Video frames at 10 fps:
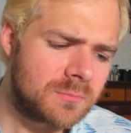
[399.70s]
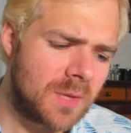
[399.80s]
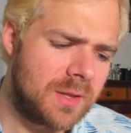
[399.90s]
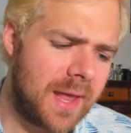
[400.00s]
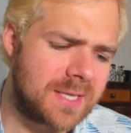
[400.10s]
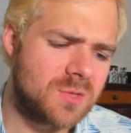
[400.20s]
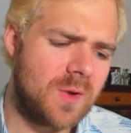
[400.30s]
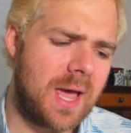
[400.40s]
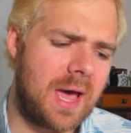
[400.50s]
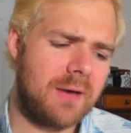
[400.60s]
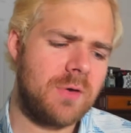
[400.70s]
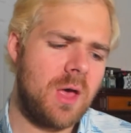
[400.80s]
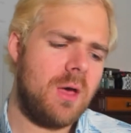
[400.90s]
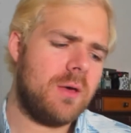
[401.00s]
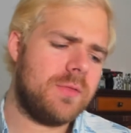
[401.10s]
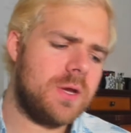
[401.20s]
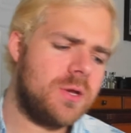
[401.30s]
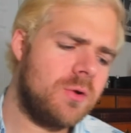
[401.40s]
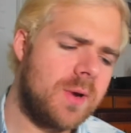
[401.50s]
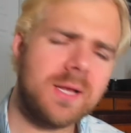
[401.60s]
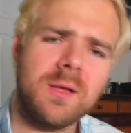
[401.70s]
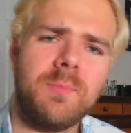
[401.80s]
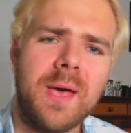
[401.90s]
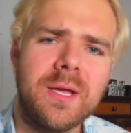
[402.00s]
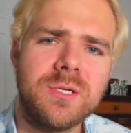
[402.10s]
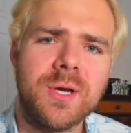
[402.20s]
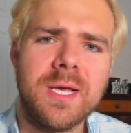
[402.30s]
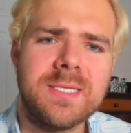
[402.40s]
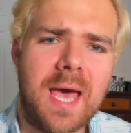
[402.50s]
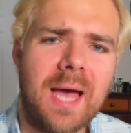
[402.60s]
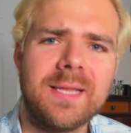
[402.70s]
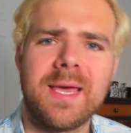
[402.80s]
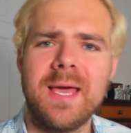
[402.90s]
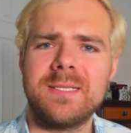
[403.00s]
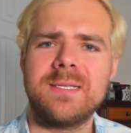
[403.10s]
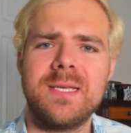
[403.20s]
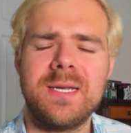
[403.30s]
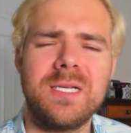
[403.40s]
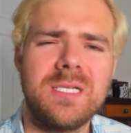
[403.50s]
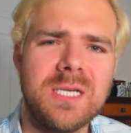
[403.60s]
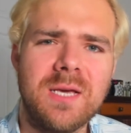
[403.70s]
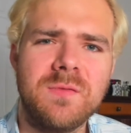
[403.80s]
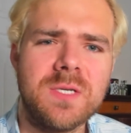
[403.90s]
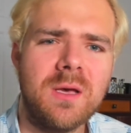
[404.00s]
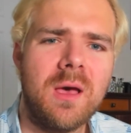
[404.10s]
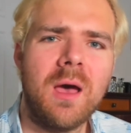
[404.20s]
Next, we have the New England Patriots at the Kansas City Chiefs.